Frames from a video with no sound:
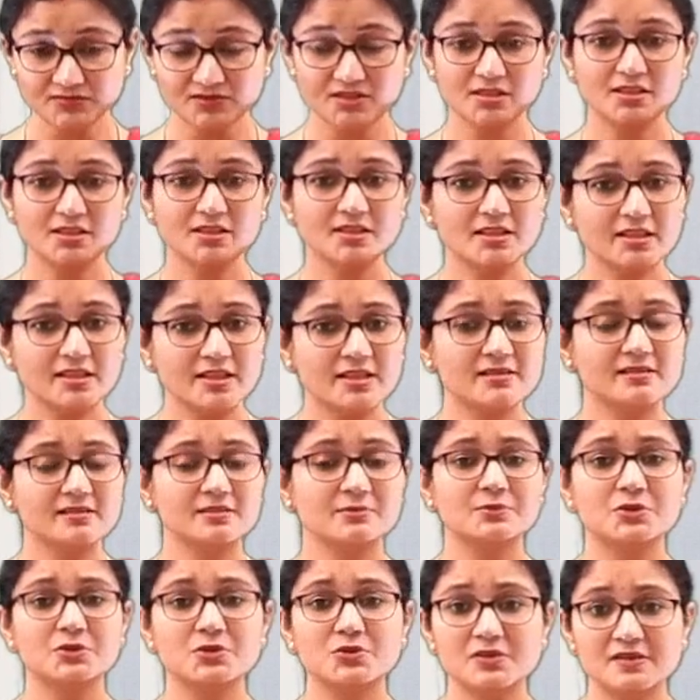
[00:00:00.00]
increase
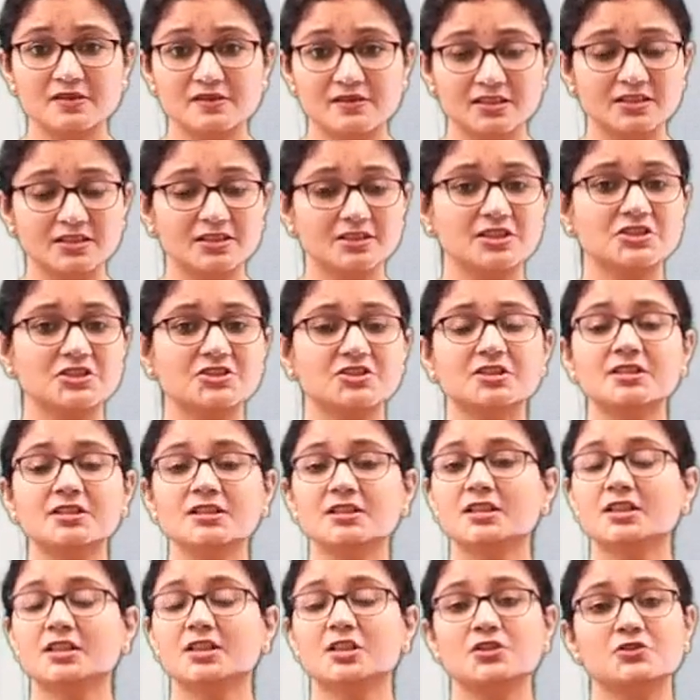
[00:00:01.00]
mucus secretion,
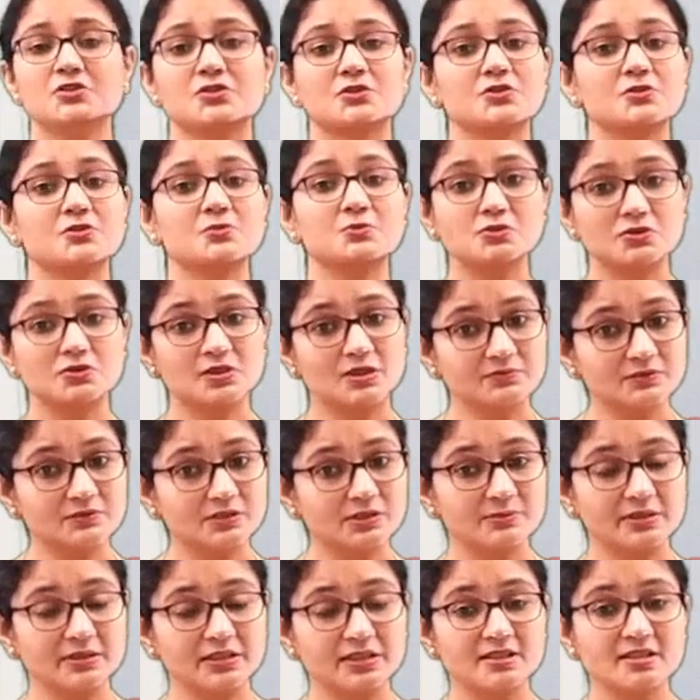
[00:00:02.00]
so sputum
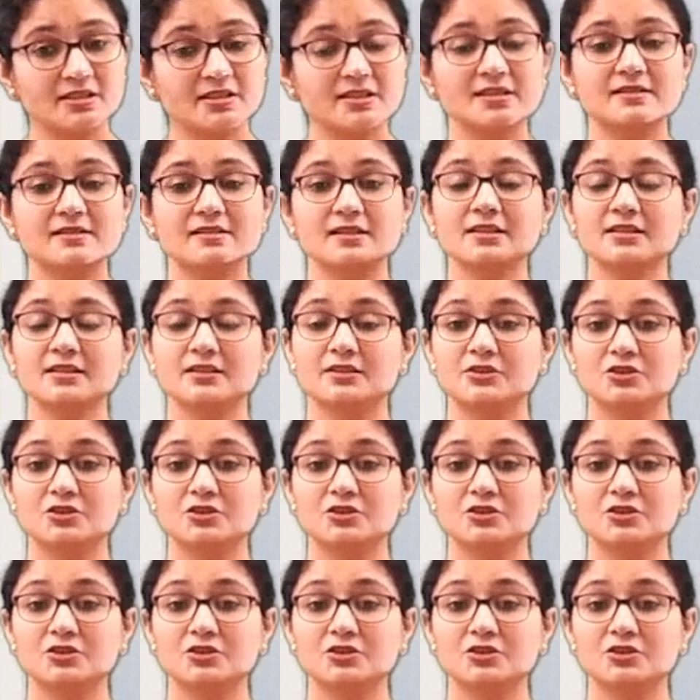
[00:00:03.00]
will be increasing,